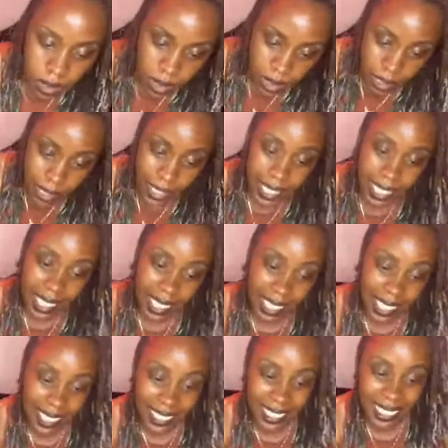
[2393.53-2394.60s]
Yeah,
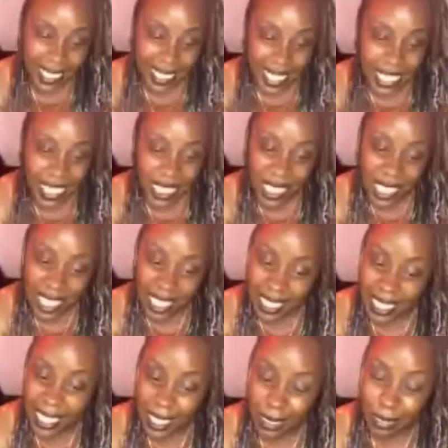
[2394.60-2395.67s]
it just yeah the
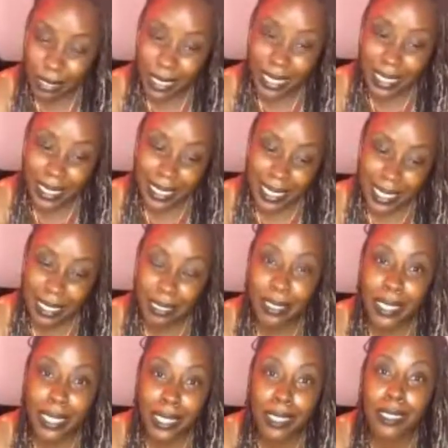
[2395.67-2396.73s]
freeze. It did freeze.